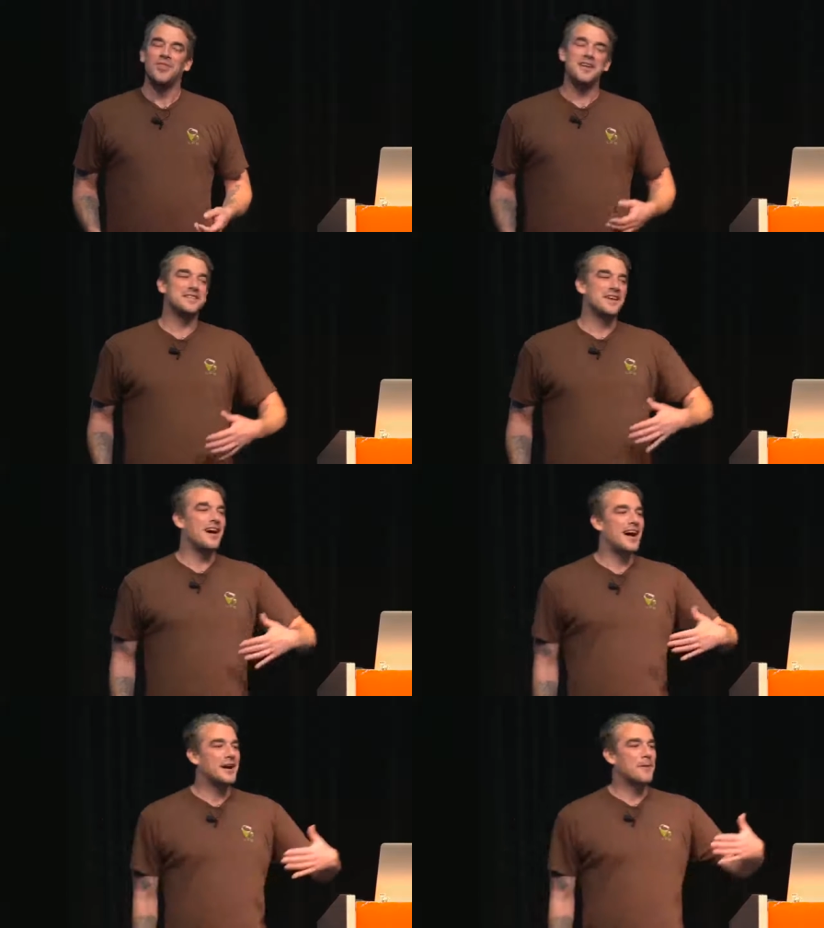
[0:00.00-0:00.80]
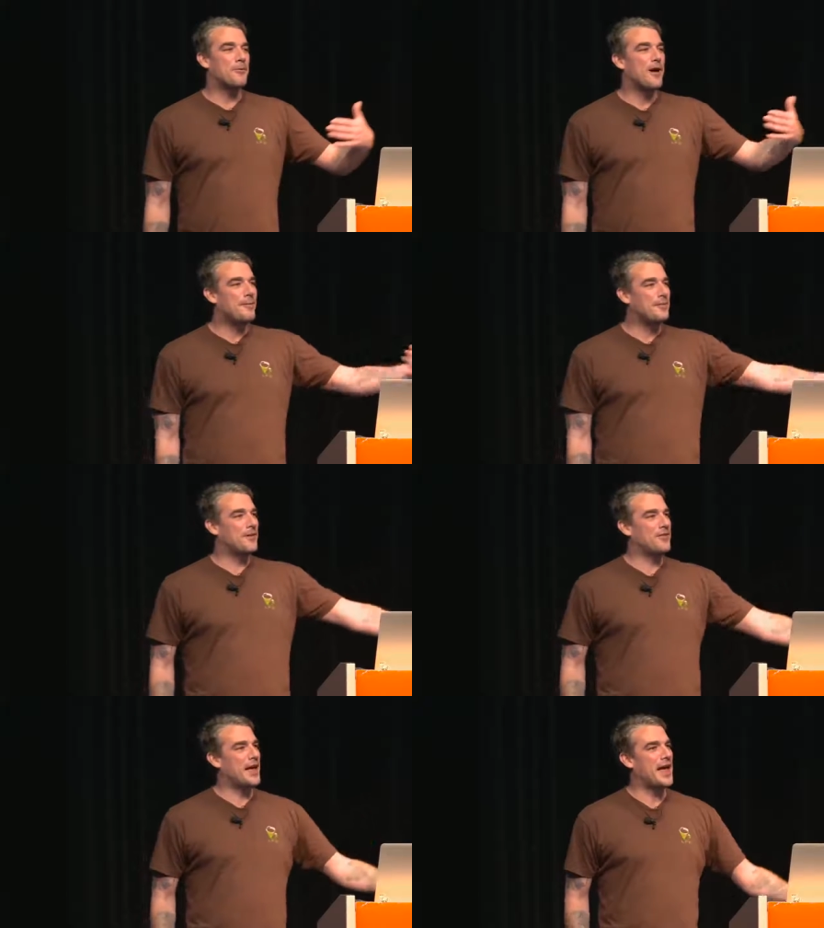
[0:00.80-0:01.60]
The entire
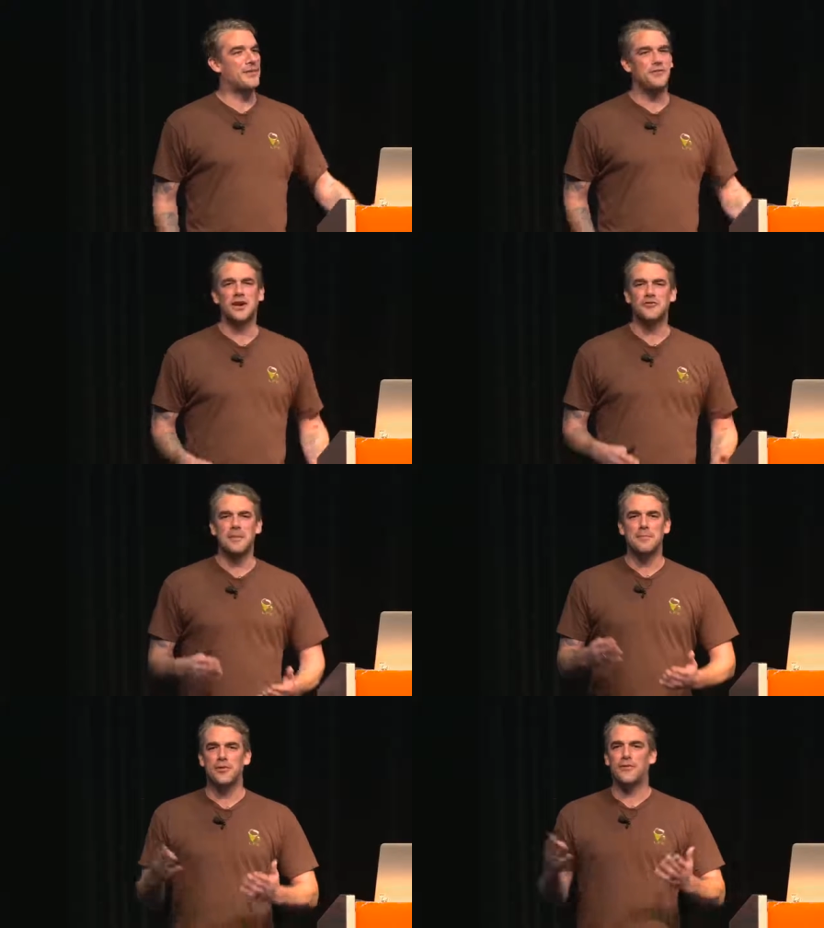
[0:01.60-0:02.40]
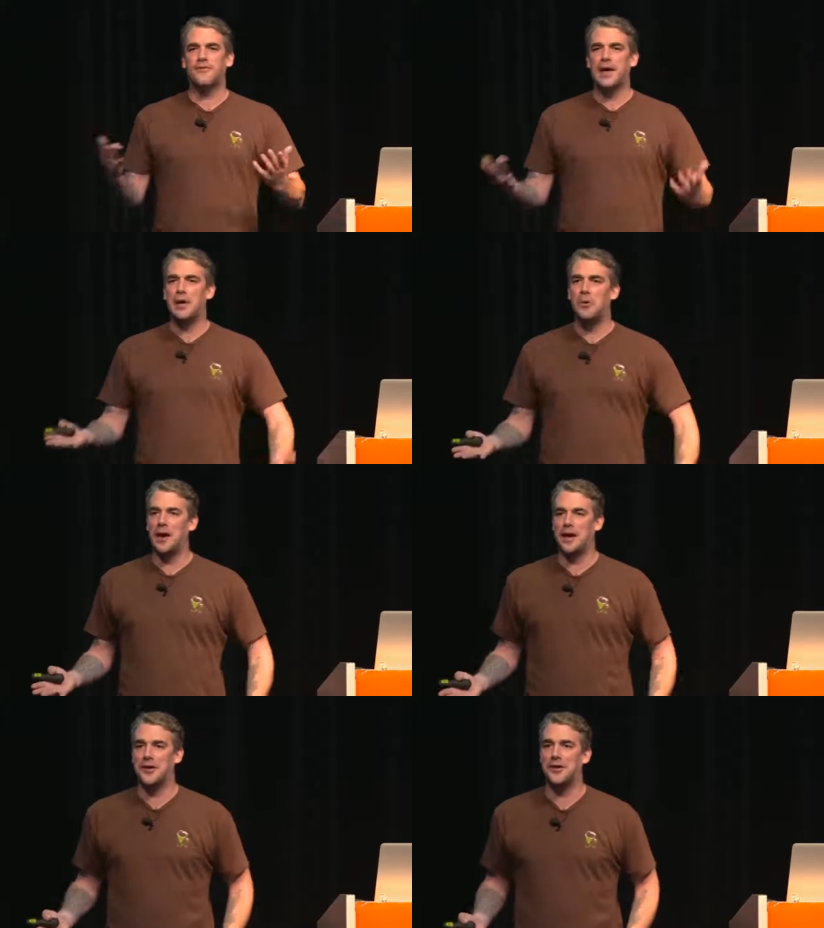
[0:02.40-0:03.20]
problem that they had, if you guys remember the fail
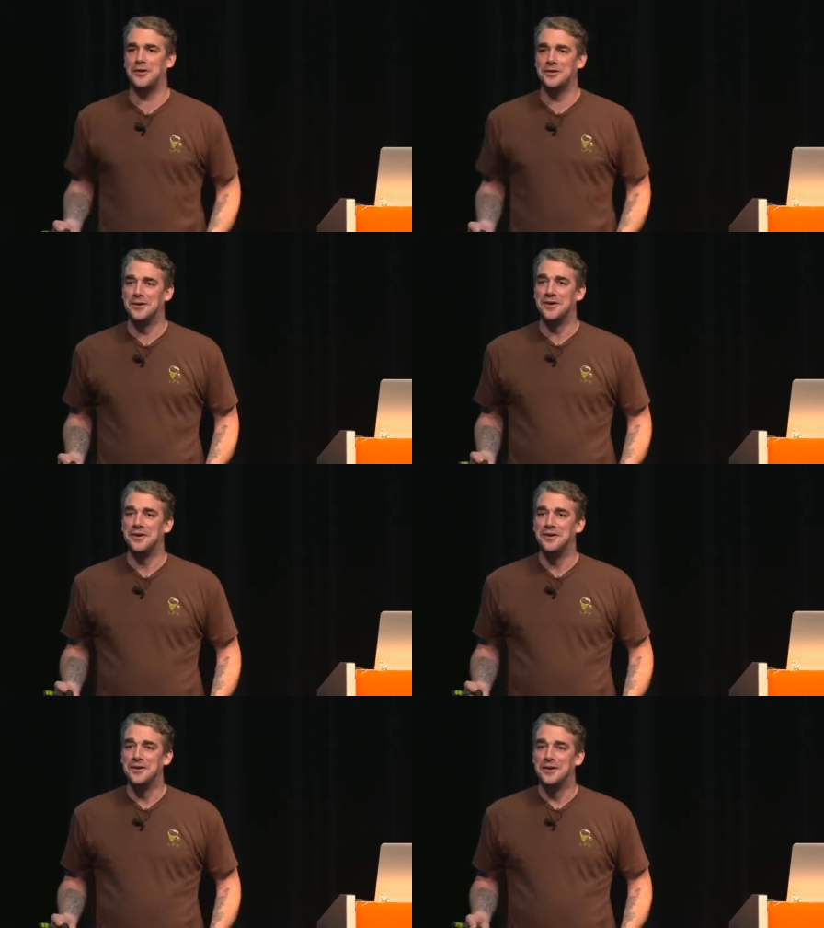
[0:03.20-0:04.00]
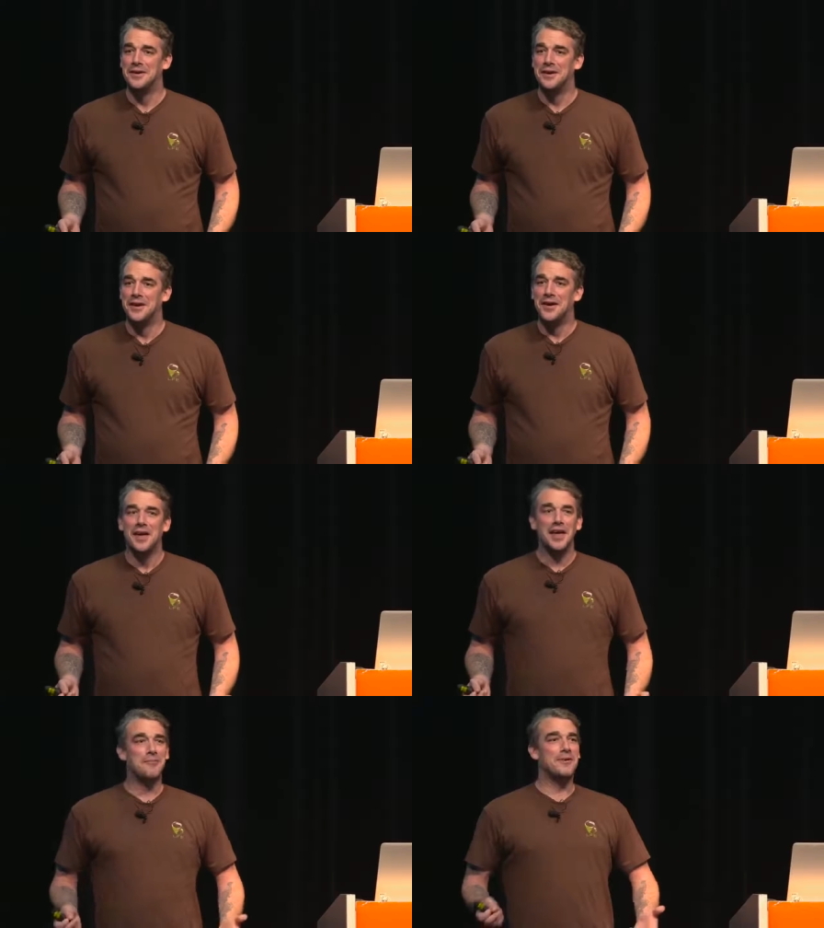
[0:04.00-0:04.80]
whale,
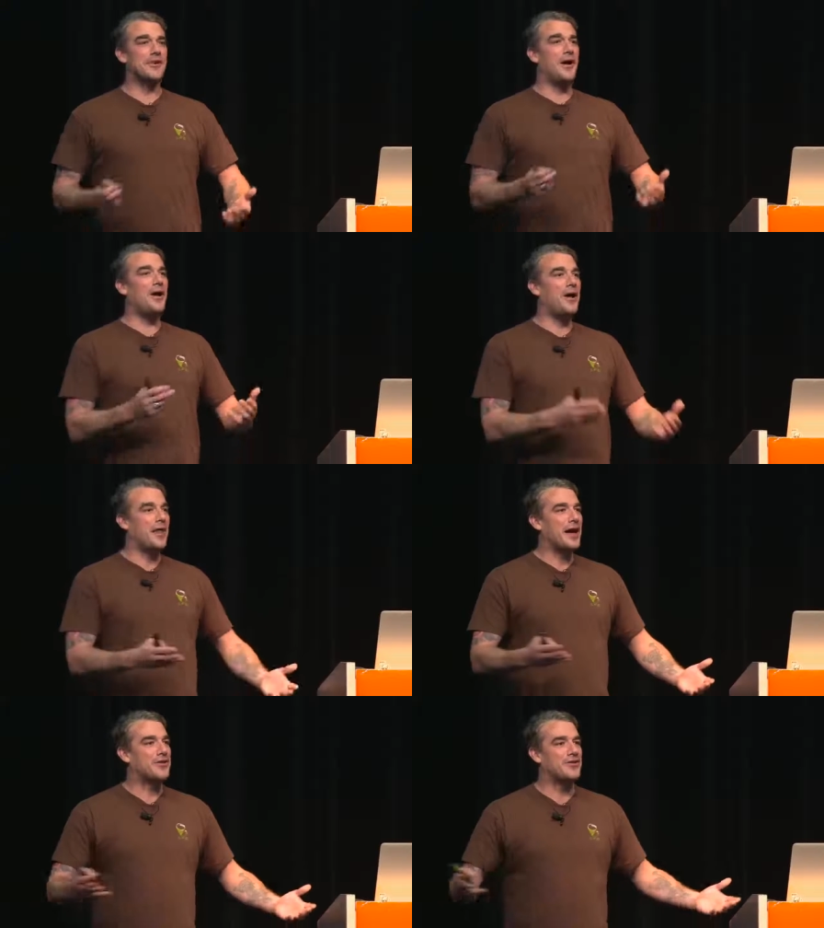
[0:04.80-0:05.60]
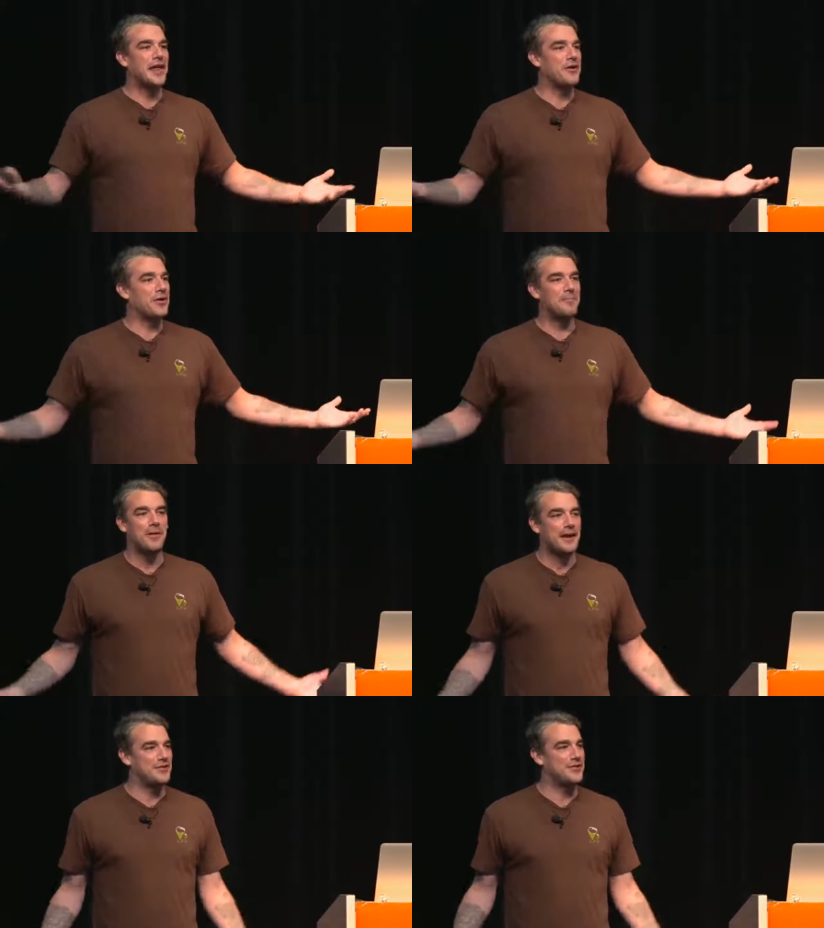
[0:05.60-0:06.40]
it was all accidental
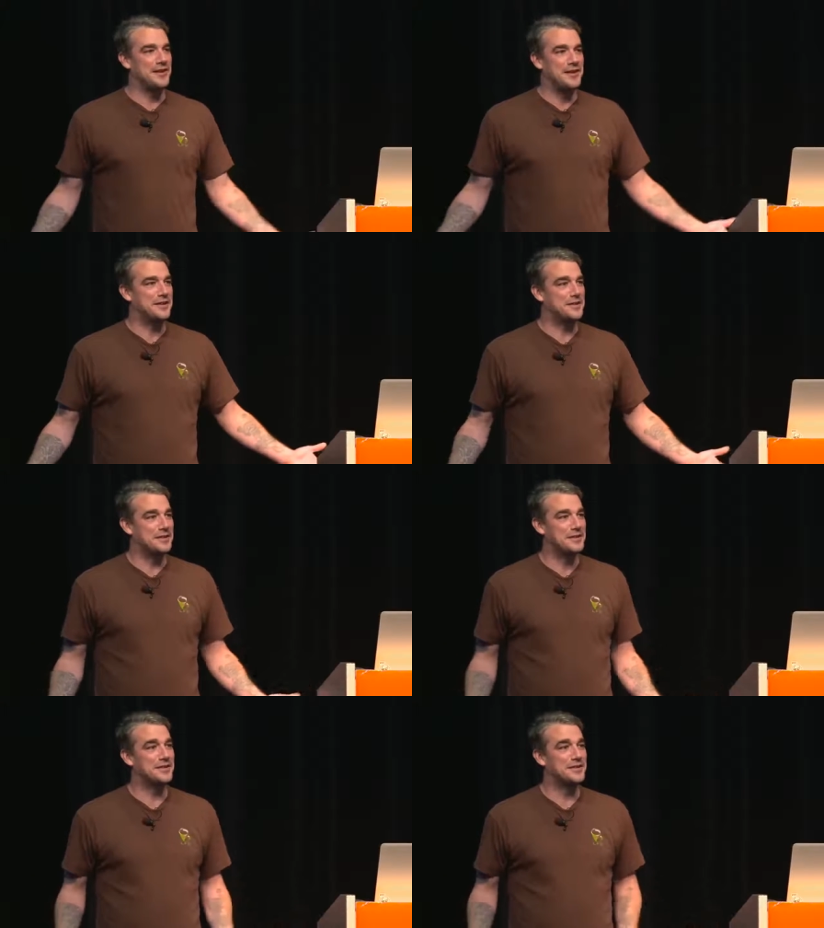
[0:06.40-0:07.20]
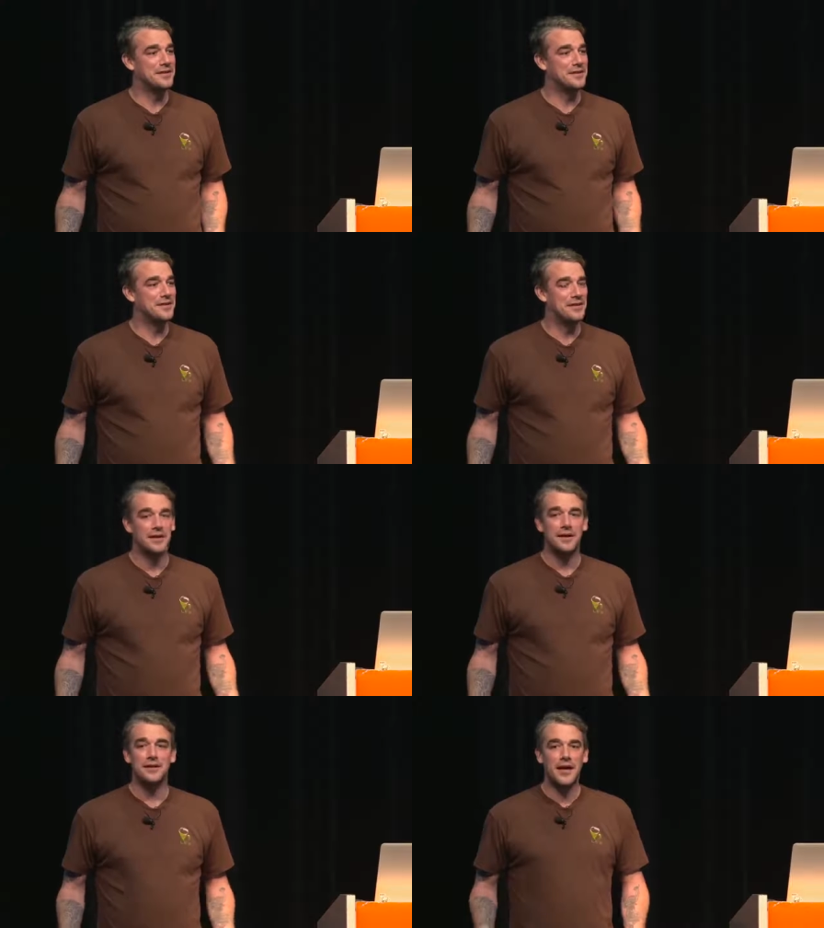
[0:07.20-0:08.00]
complexity,
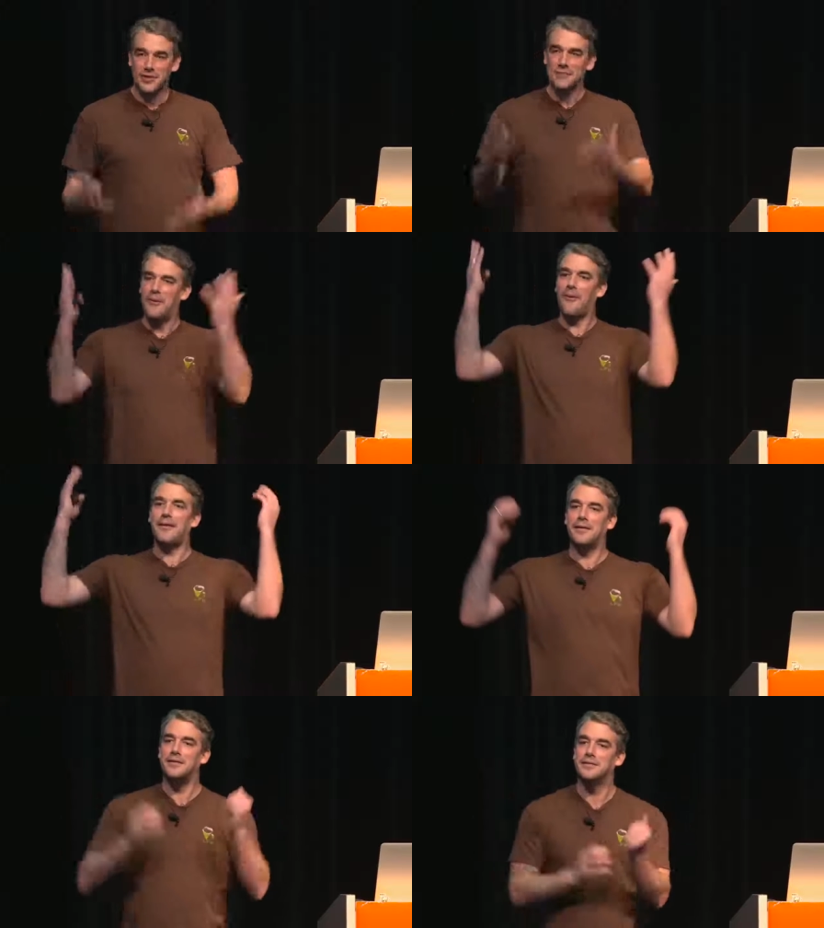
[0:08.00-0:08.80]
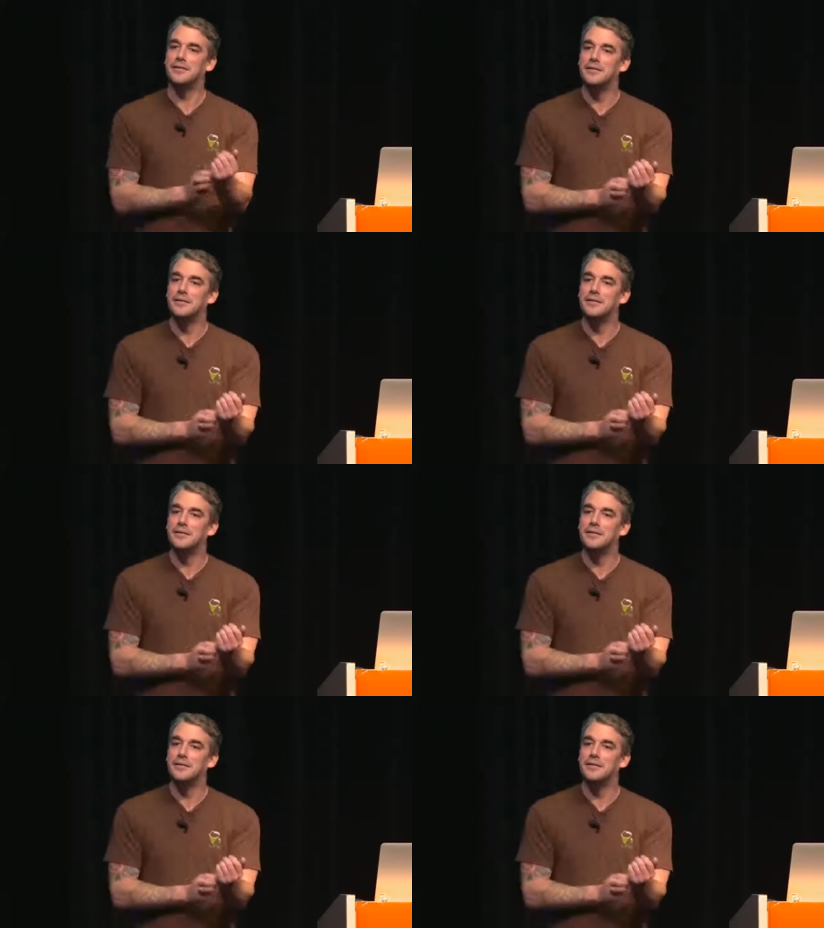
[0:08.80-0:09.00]
nothing more.